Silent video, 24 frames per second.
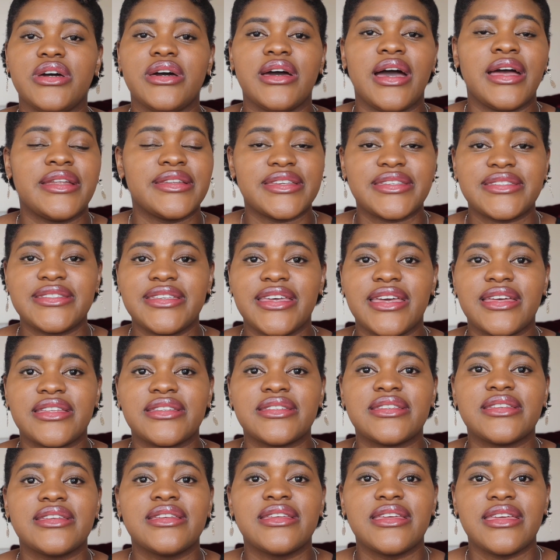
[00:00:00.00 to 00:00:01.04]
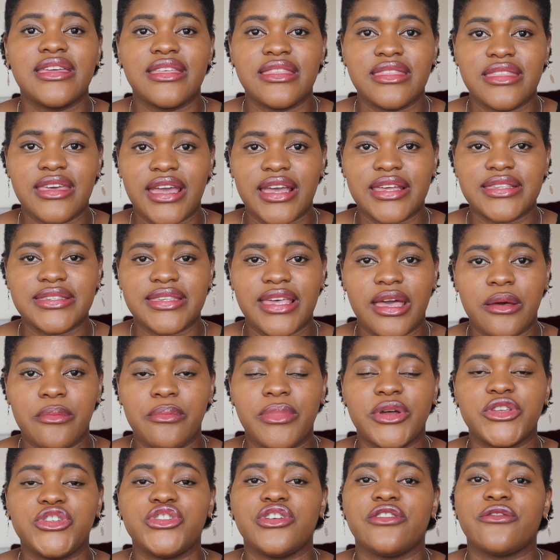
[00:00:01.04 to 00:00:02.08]
understand in the exam,
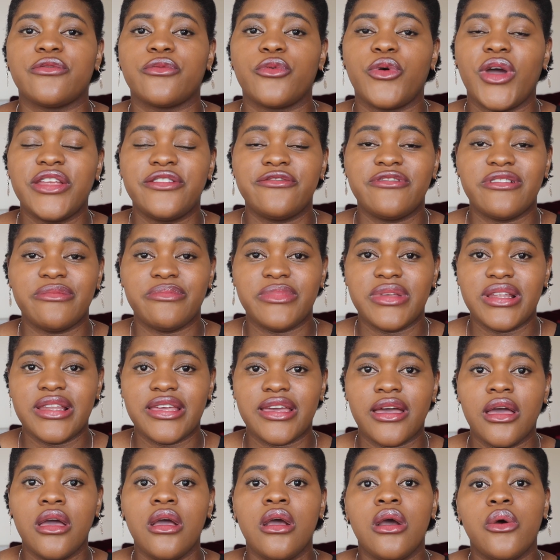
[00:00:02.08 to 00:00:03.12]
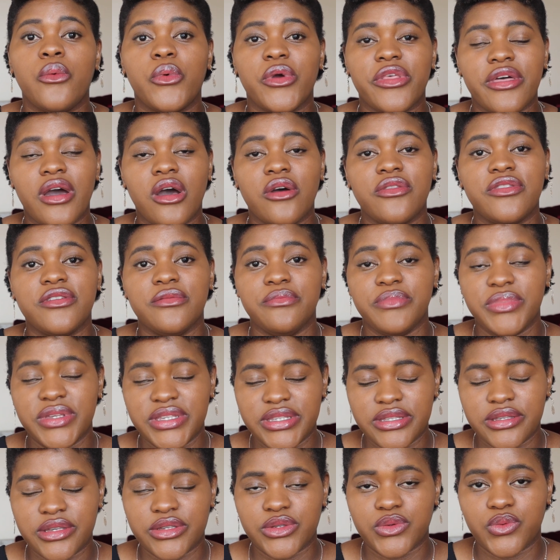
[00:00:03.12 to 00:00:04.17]
but you're quite familiar with how the
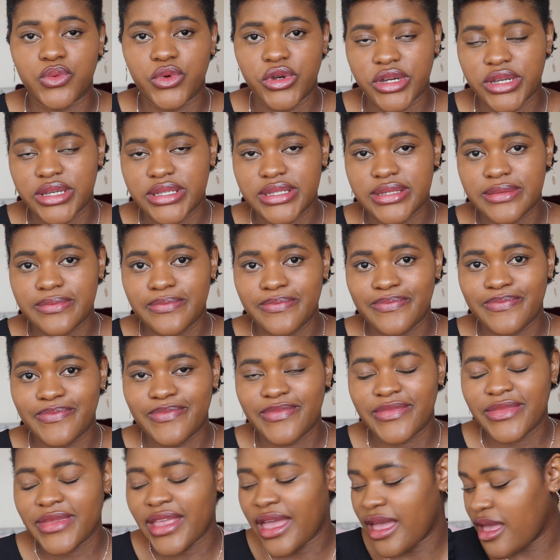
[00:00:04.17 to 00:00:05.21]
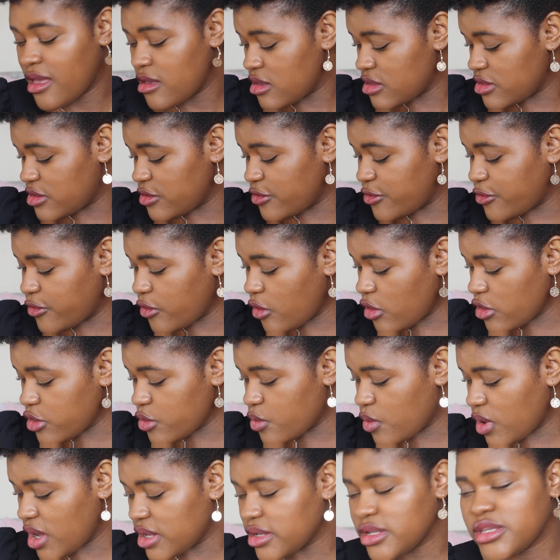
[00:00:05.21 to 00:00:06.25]
business works. The fourth
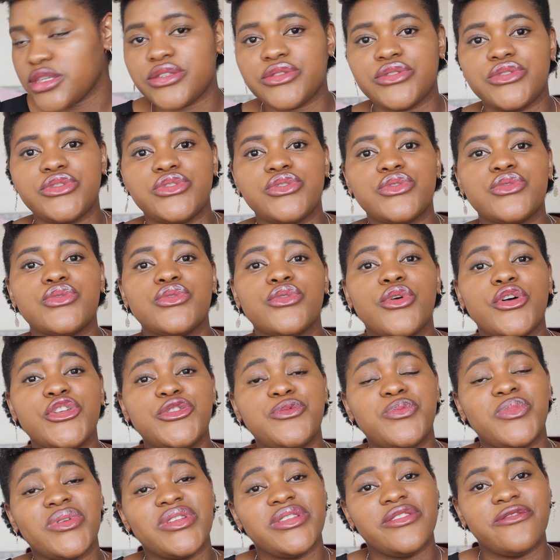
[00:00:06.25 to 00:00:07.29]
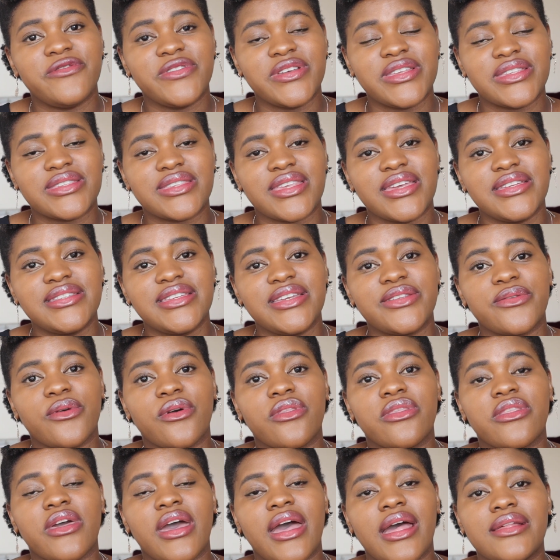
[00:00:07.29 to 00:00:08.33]
one is to not be fixated
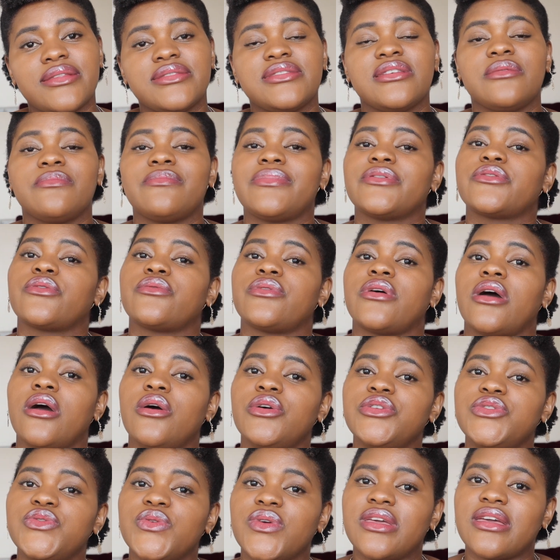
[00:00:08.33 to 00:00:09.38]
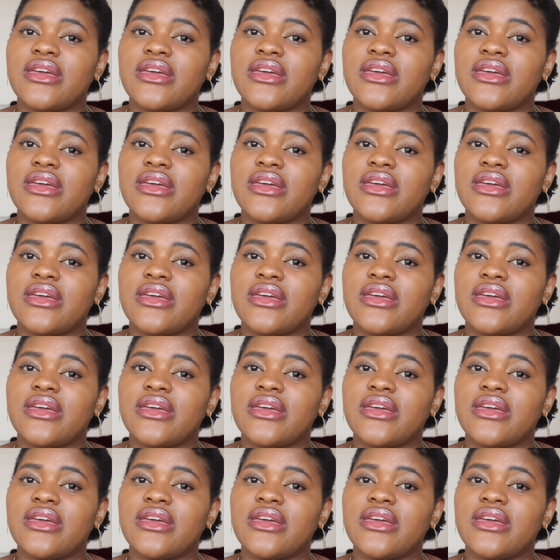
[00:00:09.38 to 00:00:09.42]
on the answer but on how to